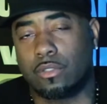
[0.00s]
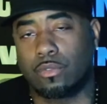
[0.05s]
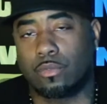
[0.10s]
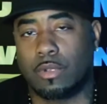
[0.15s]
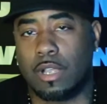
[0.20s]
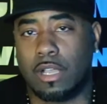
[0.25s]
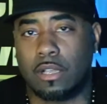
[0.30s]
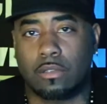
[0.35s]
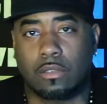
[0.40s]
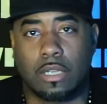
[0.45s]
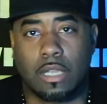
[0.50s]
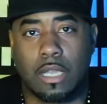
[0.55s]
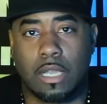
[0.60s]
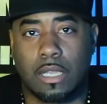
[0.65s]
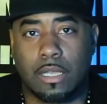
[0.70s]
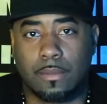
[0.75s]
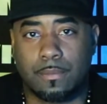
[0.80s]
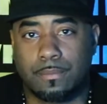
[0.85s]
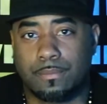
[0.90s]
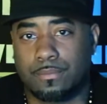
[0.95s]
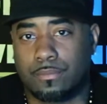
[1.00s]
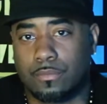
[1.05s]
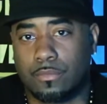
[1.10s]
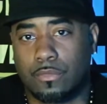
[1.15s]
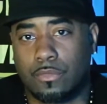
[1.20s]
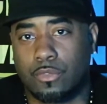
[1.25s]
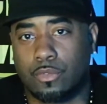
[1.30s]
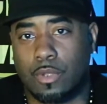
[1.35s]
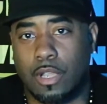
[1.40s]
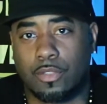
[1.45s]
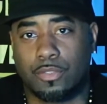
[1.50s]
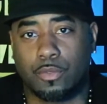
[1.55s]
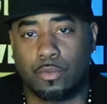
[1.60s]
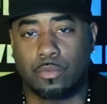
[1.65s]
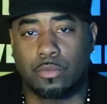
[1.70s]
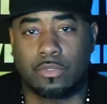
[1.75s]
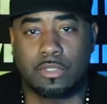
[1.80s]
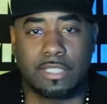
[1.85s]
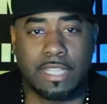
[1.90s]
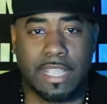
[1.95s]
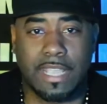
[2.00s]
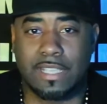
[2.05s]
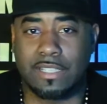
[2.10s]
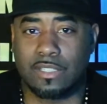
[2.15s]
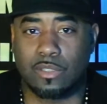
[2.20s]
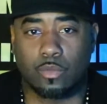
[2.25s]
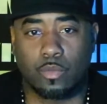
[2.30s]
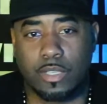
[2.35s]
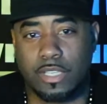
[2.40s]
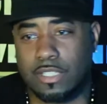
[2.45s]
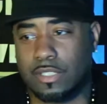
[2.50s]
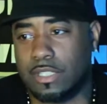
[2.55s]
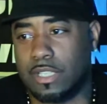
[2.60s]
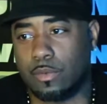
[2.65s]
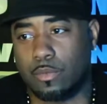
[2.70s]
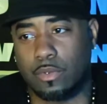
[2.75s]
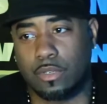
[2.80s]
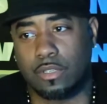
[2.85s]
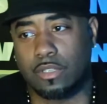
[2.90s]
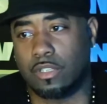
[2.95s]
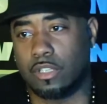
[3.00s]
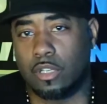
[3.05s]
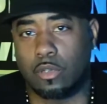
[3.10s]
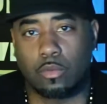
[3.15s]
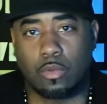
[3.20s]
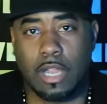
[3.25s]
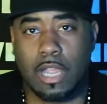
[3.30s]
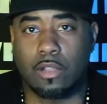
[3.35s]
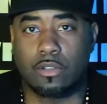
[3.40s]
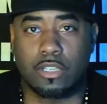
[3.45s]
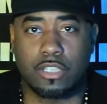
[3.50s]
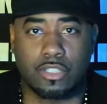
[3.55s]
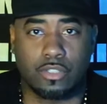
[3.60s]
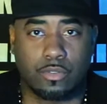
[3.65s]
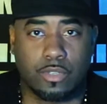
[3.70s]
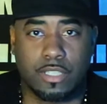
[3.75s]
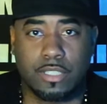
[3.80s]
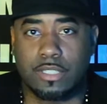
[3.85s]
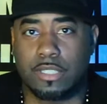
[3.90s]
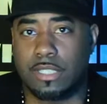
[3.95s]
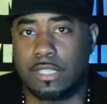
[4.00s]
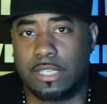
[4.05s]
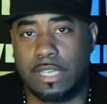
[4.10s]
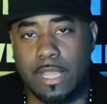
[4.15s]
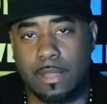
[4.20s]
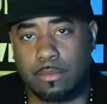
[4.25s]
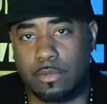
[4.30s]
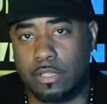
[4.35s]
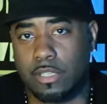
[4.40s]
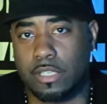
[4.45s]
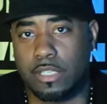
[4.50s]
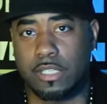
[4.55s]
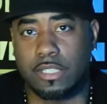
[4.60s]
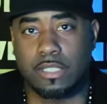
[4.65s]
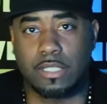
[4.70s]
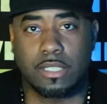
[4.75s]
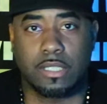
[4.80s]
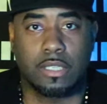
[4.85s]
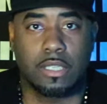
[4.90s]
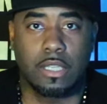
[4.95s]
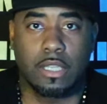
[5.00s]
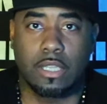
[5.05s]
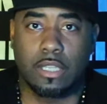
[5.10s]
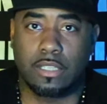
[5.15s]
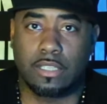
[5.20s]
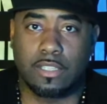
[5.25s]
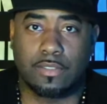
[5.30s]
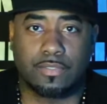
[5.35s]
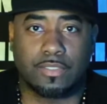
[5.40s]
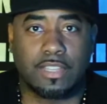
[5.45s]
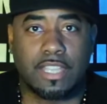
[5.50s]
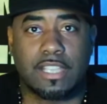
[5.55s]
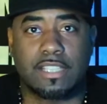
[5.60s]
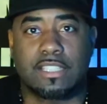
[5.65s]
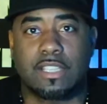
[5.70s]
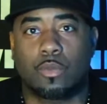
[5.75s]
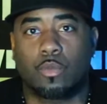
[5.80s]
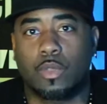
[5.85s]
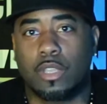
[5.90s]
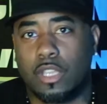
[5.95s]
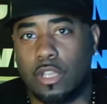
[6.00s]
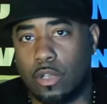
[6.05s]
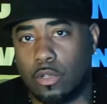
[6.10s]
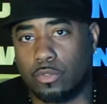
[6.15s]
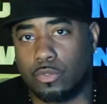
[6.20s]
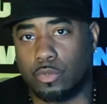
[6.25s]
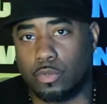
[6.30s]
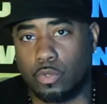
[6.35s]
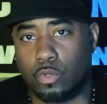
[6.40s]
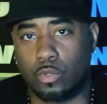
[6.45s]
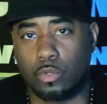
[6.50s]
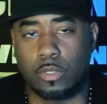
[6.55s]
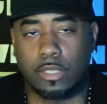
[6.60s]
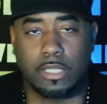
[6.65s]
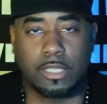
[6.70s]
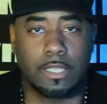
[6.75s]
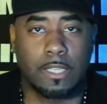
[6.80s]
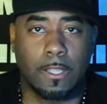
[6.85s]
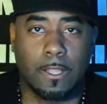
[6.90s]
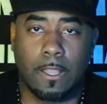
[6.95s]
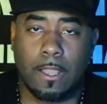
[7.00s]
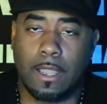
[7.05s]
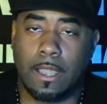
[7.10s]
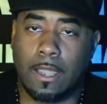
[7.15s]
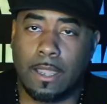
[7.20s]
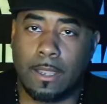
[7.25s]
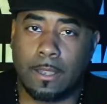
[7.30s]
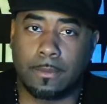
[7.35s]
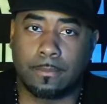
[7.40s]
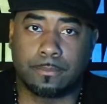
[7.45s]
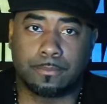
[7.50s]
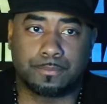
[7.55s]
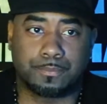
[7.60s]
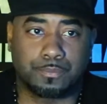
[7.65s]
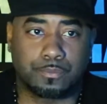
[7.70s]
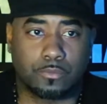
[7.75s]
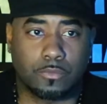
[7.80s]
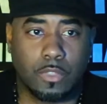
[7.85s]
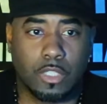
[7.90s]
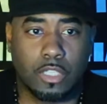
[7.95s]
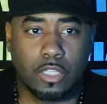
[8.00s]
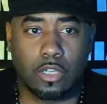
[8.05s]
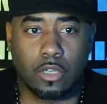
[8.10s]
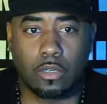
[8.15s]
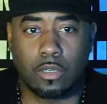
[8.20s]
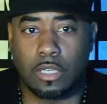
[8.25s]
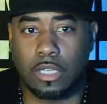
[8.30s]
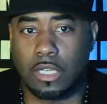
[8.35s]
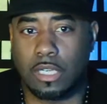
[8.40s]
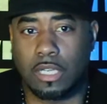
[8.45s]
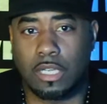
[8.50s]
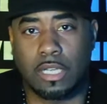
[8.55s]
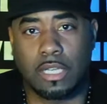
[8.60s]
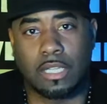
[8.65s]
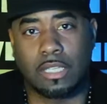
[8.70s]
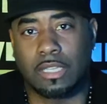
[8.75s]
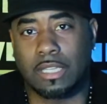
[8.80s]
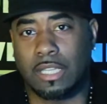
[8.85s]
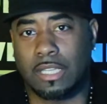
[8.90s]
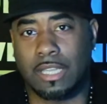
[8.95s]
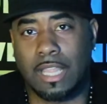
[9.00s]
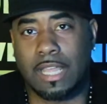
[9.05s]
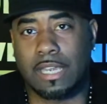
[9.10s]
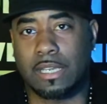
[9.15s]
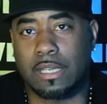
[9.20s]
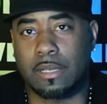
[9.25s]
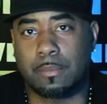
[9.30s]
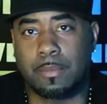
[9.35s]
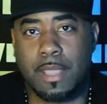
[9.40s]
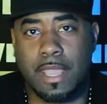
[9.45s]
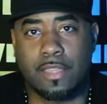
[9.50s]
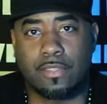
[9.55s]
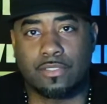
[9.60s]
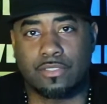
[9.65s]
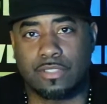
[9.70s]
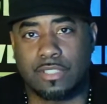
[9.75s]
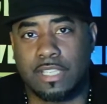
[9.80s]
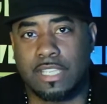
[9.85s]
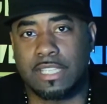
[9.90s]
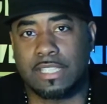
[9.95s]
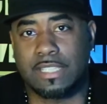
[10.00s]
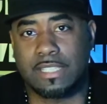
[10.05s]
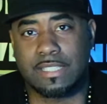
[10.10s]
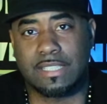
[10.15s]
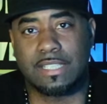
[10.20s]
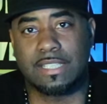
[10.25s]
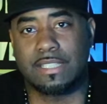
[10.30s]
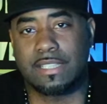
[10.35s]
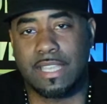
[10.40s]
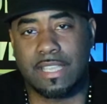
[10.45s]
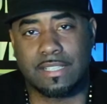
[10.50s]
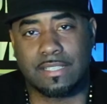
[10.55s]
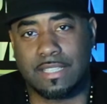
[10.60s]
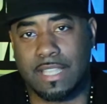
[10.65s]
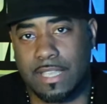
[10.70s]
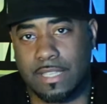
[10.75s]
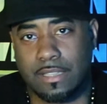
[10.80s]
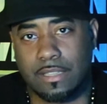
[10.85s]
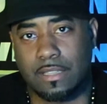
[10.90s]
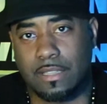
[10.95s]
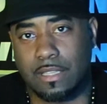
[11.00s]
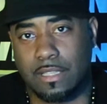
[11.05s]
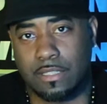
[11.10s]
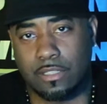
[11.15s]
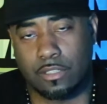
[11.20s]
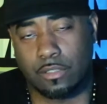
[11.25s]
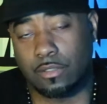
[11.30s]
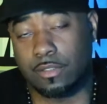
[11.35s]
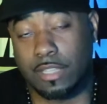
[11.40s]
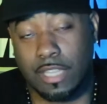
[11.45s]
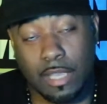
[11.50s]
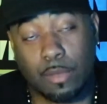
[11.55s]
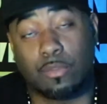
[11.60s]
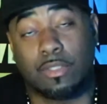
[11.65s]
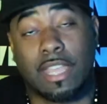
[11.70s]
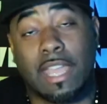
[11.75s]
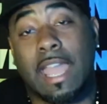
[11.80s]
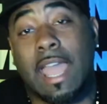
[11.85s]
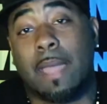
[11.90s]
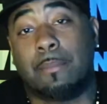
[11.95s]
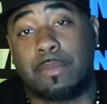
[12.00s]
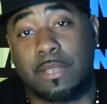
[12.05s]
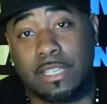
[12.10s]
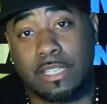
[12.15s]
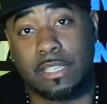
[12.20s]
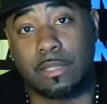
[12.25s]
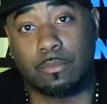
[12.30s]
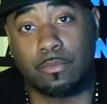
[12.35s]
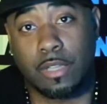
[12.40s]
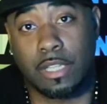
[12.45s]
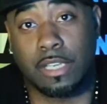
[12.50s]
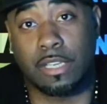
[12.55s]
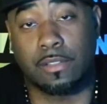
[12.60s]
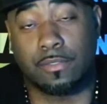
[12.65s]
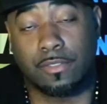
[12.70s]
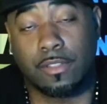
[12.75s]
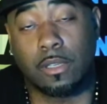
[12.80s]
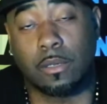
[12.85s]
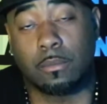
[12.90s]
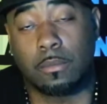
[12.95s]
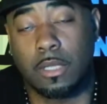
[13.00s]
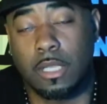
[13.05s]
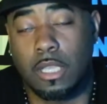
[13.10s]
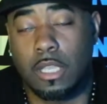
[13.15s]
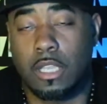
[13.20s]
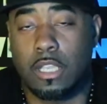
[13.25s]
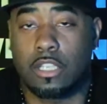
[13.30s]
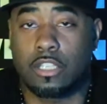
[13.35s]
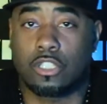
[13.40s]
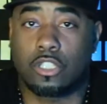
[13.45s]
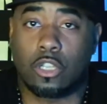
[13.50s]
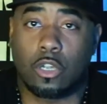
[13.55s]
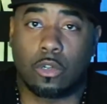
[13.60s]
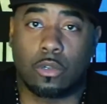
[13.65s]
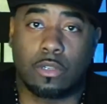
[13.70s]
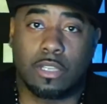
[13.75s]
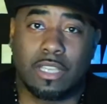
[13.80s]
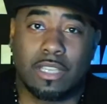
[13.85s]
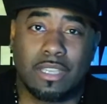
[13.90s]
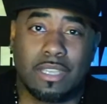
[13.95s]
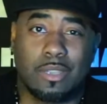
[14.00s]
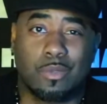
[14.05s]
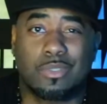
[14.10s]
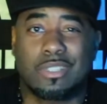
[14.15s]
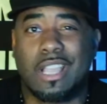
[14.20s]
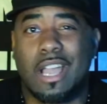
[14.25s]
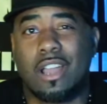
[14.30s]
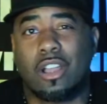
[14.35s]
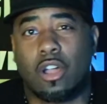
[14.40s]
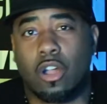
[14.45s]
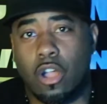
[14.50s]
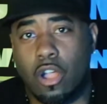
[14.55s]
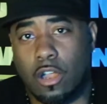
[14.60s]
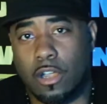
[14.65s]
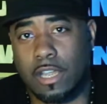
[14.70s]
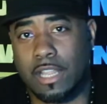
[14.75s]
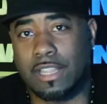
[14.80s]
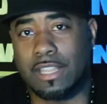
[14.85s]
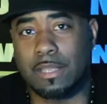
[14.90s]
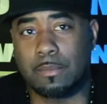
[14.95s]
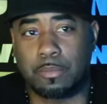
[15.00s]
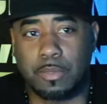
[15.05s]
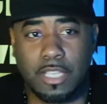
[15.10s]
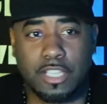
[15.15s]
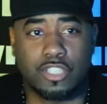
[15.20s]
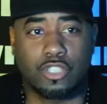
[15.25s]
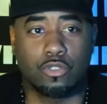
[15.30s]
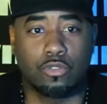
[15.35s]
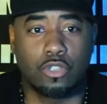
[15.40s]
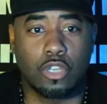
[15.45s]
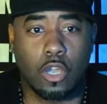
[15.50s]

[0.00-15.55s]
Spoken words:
throughout the days and weeks that we're out in the streets and the neighborhoods and different things that we go through, and a lot of the Panthers get to see things like that happened in the film. So it was kind of hard. And then plus